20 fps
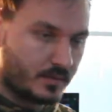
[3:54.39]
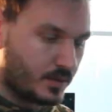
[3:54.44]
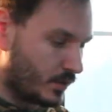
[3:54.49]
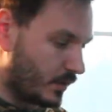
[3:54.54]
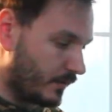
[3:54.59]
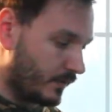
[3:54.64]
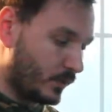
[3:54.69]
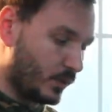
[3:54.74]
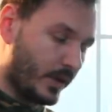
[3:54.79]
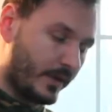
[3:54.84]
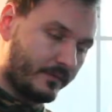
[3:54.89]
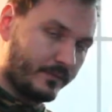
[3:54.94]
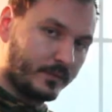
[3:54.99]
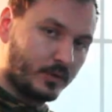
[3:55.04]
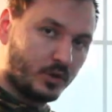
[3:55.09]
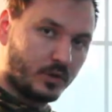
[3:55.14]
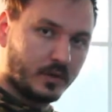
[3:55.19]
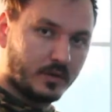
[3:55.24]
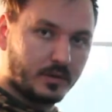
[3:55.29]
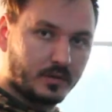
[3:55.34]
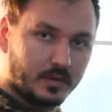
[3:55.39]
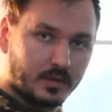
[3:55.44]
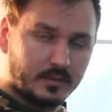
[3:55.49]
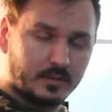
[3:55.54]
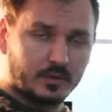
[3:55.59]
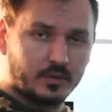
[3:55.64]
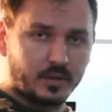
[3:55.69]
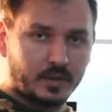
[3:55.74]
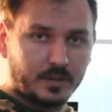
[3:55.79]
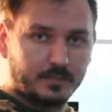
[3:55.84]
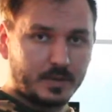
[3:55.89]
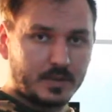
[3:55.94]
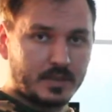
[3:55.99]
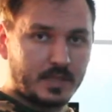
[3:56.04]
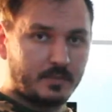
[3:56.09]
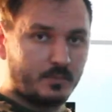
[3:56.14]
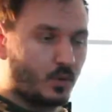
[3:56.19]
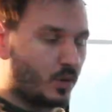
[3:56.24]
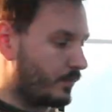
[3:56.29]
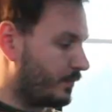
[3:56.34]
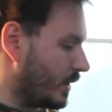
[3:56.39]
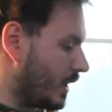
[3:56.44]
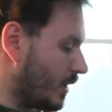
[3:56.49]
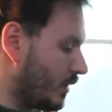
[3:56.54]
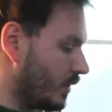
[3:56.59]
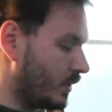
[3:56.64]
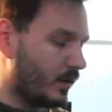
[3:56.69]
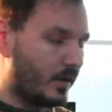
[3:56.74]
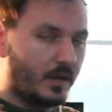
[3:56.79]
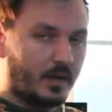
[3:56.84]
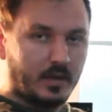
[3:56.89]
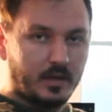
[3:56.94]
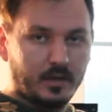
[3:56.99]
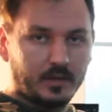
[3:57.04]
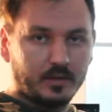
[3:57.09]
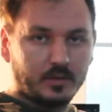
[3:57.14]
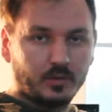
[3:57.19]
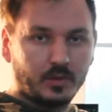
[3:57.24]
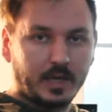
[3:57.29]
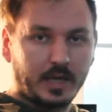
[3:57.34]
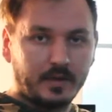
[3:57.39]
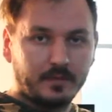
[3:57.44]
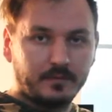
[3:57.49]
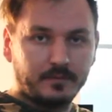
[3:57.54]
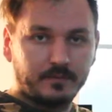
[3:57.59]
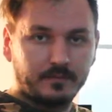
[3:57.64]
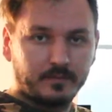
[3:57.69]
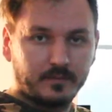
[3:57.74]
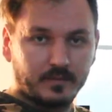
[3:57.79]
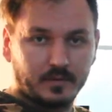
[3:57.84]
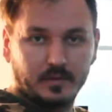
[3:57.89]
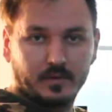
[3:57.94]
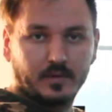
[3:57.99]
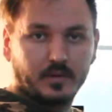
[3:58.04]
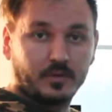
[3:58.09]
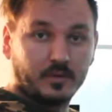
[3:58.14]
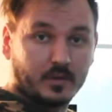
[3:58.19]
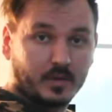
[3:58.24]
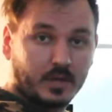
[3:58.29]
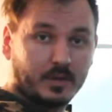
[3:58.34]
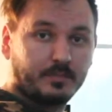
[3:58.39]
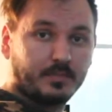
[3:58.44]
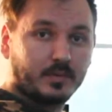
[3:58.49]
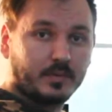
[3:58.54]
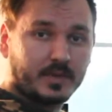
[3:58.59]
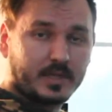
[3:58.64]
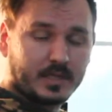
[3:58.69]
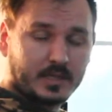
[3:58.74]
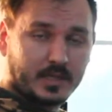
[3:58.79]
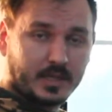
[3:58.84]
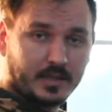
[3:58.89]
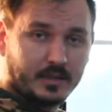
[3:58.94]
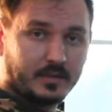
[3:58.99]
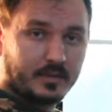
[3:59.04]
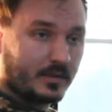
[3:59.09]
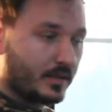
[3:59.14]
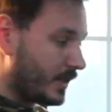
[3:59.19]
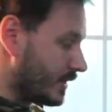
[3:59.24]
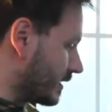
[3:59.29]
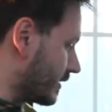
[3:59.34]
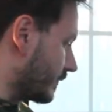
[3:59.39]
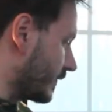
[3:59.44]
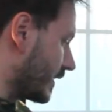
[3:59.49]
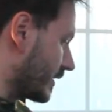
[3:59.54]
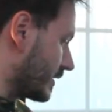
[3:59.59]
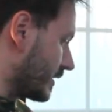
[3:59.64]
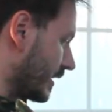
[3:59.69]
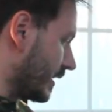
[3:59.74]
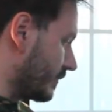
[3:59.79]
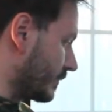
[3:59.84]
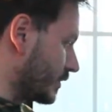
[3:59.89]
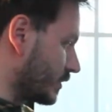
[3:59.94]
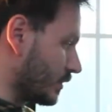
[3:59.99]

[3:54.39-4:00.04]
So you have 30% more power, you have 30% less runtime.